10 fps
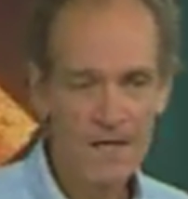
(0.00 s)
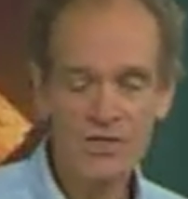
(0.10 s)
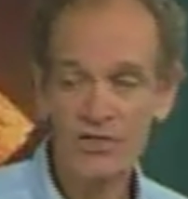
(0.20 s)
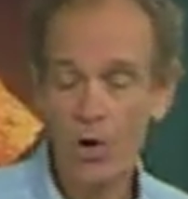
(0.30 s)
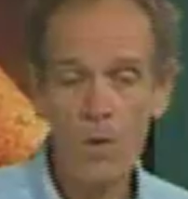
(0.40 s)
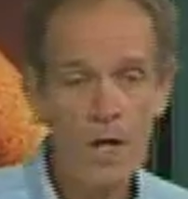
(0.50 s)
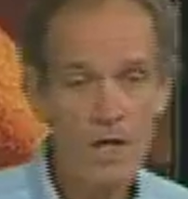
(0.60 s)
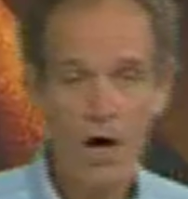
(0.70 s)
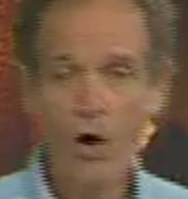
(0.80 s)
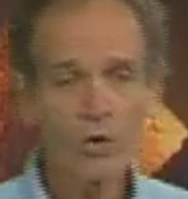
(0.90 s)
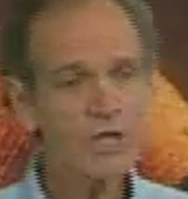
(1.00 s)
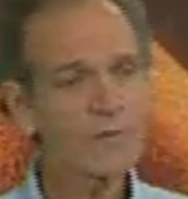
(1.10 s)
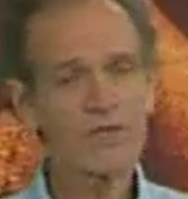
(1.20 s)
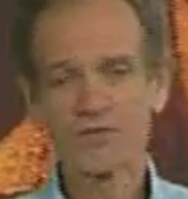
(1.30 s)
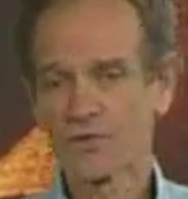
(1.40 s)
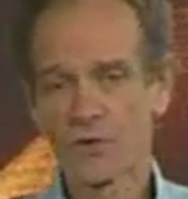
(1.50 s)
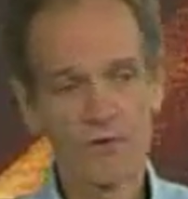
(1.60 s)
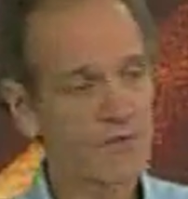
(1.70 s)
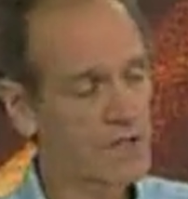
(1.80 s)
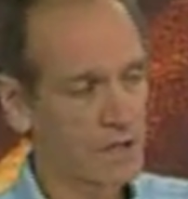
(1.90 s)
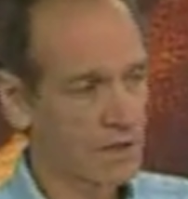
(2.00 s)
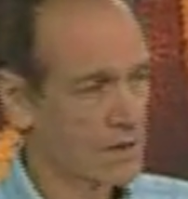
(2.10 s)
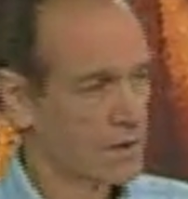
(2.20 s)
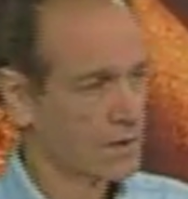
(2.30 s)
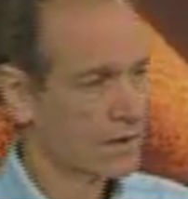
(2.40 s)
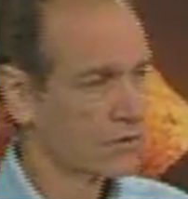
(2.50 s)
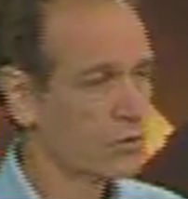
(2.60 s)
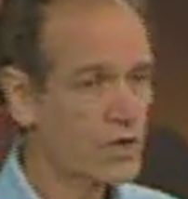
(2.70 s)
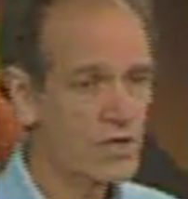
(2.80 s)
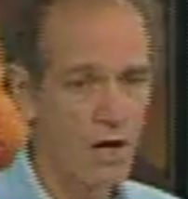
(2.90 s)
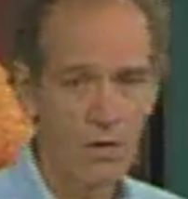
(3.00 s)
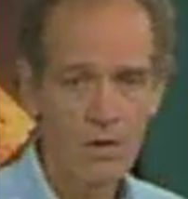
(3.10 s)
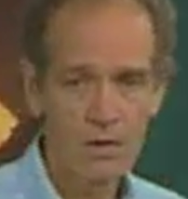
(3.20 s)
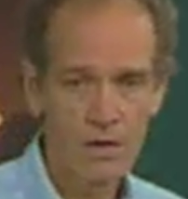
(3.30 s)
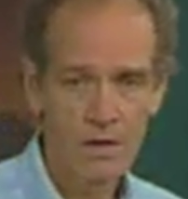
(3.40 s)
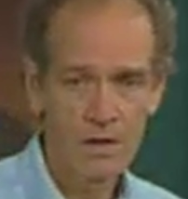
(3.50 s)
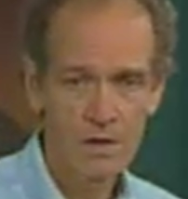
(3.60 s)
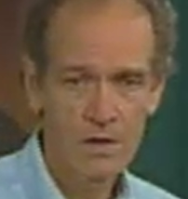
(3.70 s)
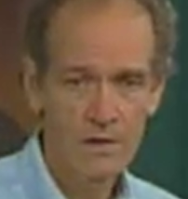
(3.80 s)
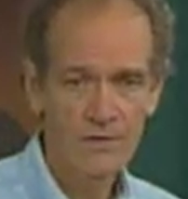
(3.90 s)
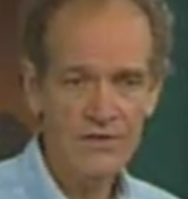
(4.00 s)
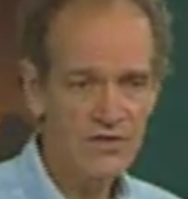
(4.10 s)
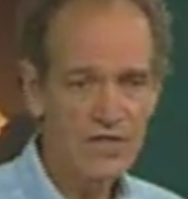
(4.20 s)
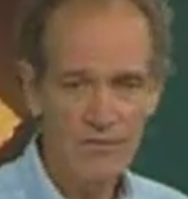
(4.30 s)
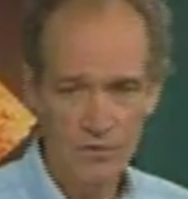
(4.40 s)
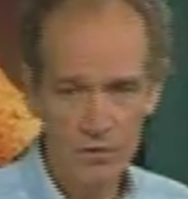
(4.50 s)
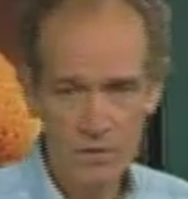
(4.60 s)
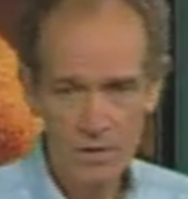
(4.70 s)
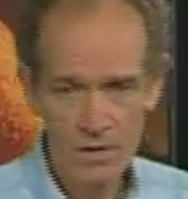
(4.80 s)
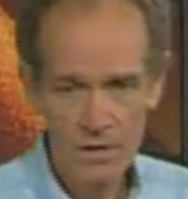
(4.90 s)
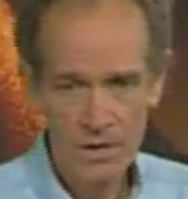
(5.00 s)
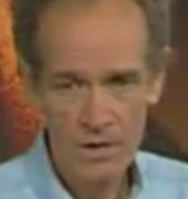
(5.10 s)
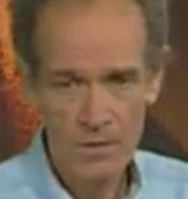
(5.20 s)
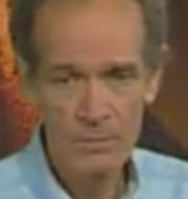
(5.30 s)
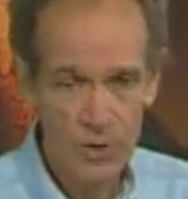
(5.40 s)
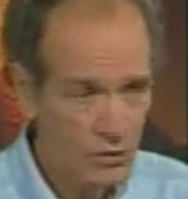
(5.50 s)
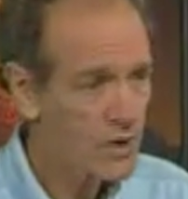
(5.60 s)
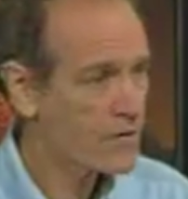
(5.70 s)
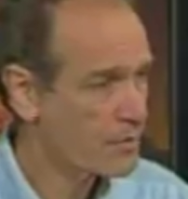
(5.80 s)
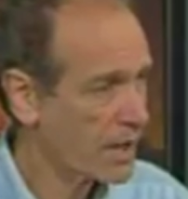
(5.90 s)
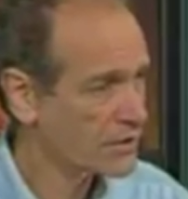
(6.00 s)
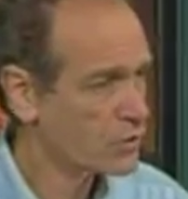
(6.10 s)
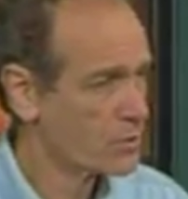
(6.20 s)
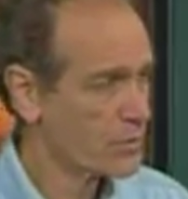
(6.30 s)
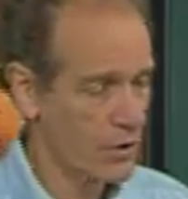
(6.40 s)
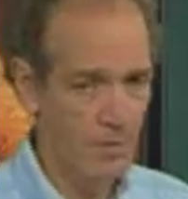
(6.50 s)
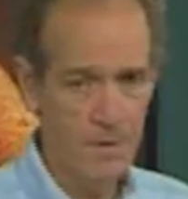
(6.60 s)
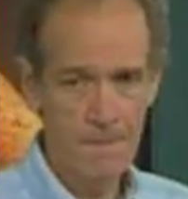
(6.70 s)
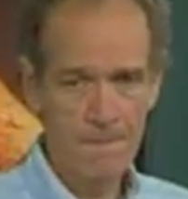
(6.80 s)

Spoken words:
So only because of the graffiti do we know that Seferu built the Maidum pyramid.